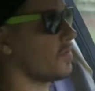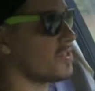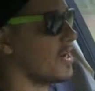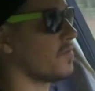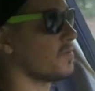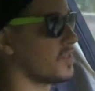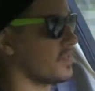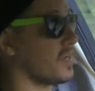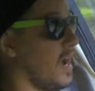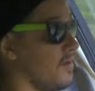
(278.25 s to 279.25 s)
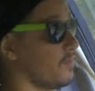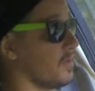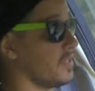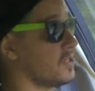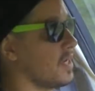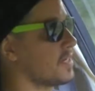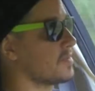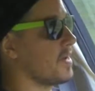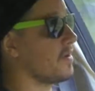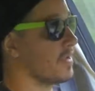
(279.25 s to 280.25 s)
which I was really shocked
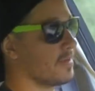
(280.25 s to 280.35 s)
about.